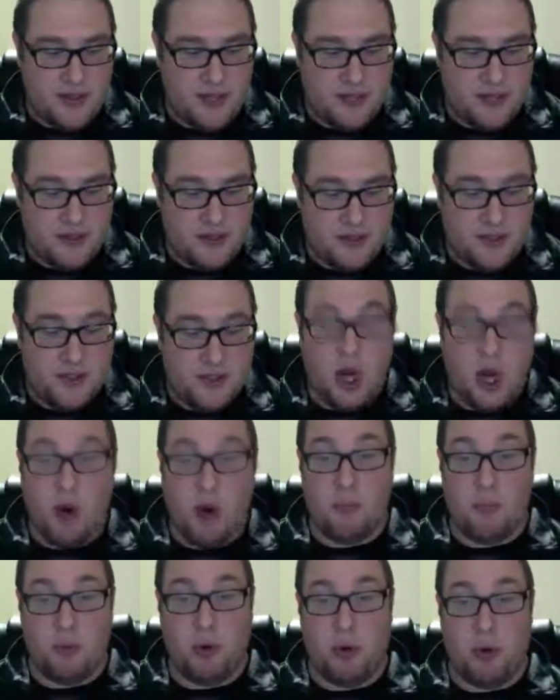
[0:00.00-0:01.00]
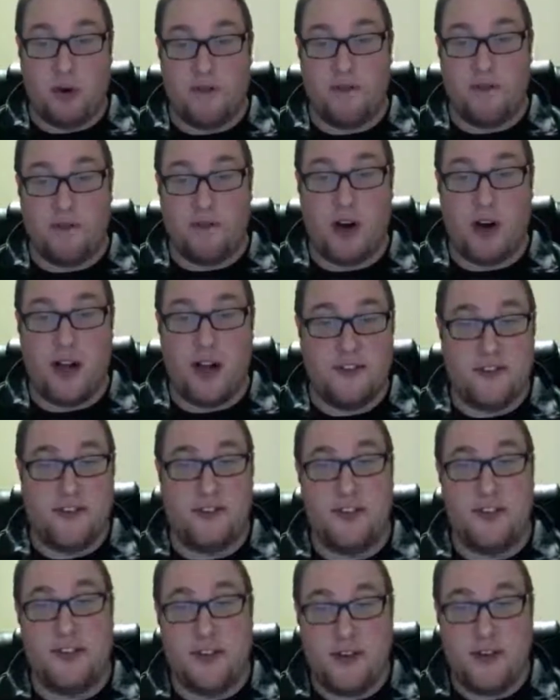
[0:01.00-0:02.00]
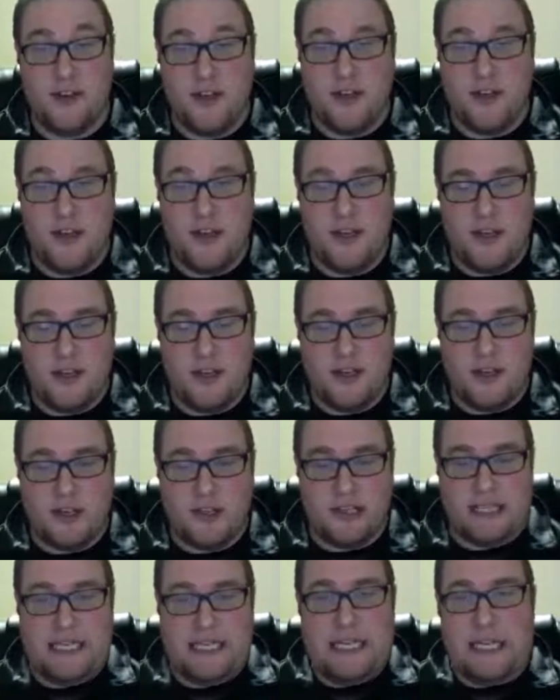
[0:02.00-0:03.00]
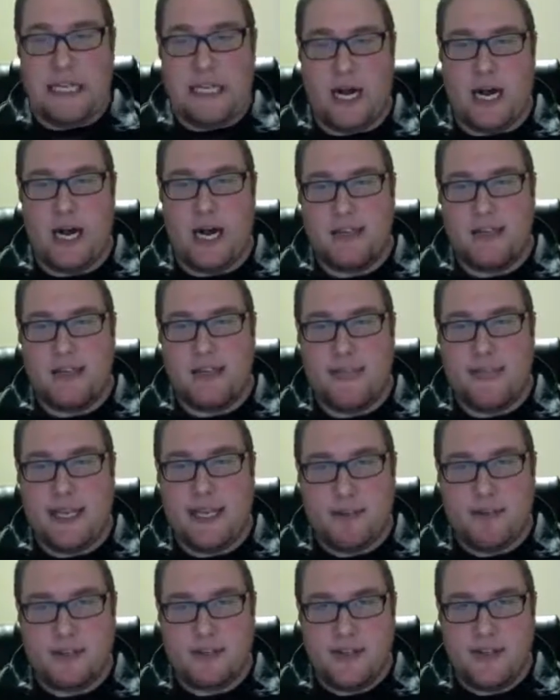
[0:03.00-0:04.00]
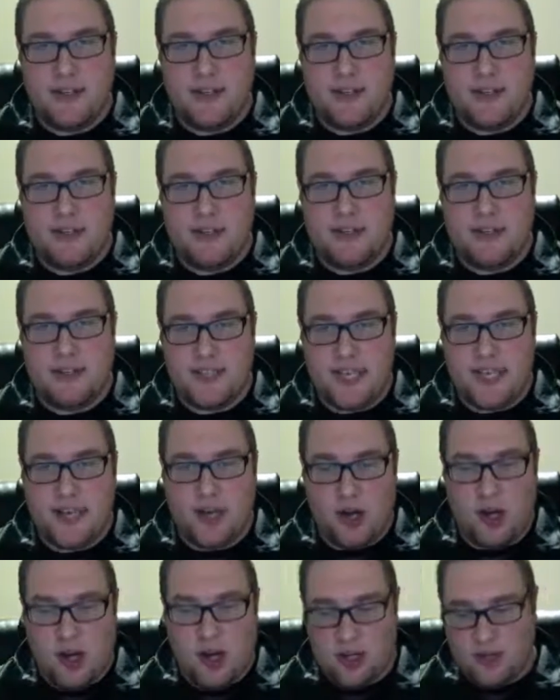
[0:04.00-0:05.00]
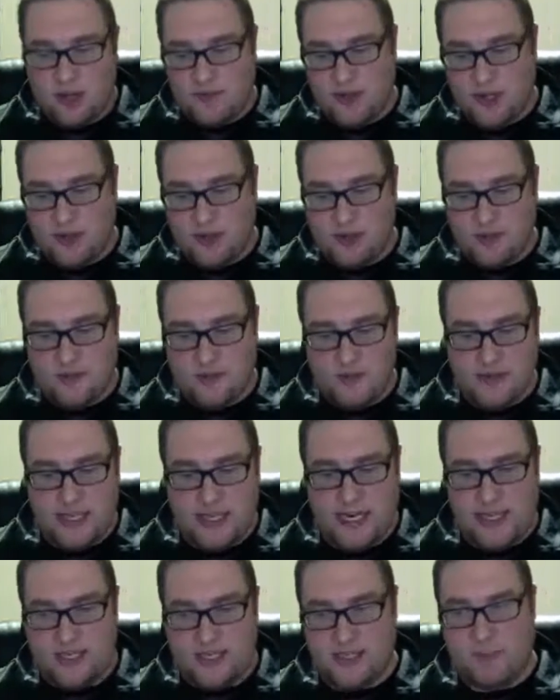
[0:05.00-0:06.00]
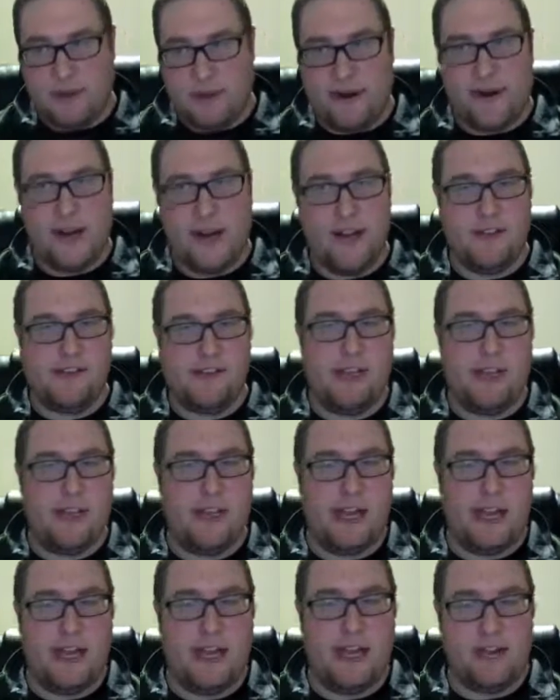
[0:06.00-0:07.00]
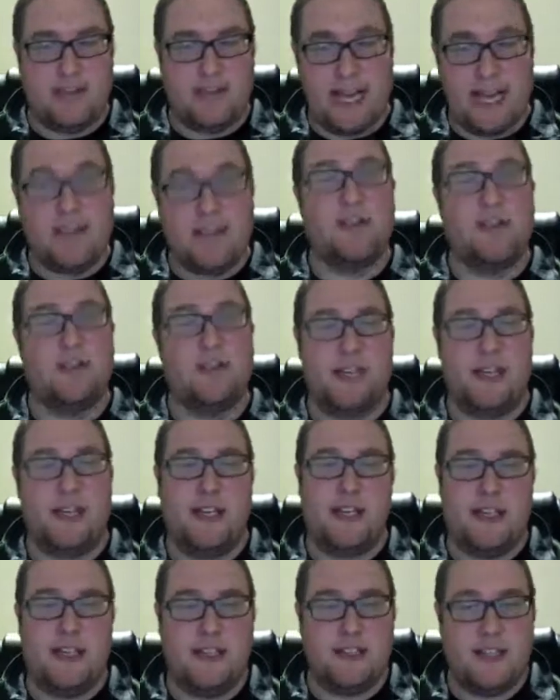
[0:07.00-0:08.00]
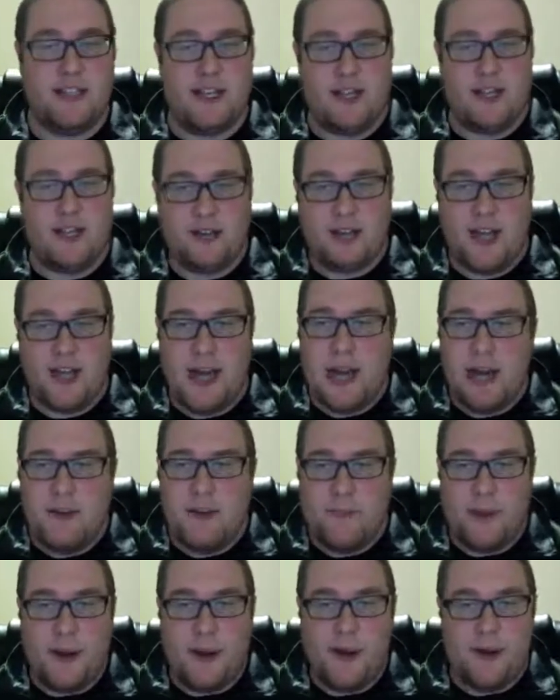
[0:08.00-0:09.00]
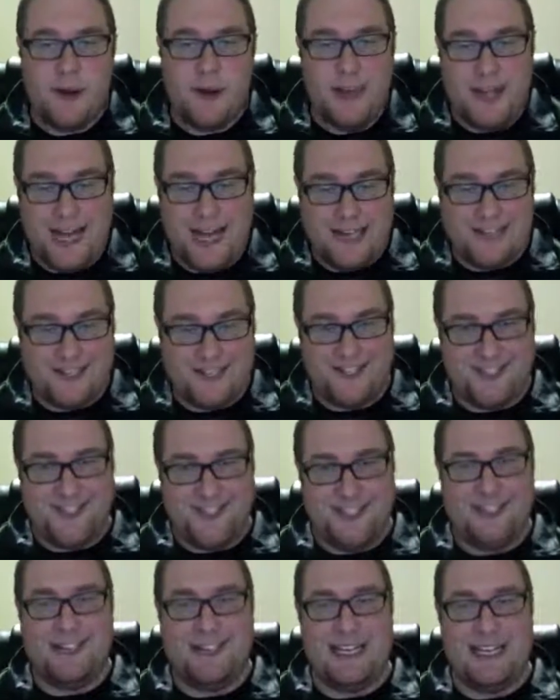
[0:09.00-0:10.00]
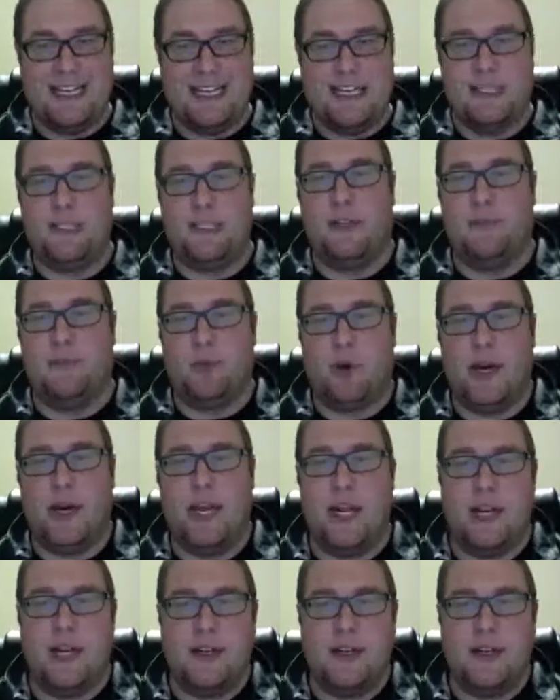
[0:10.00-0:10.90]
so important for us to lean on, to be able to take all of that experience and get those ideas that you're talking about and distill it into the brand.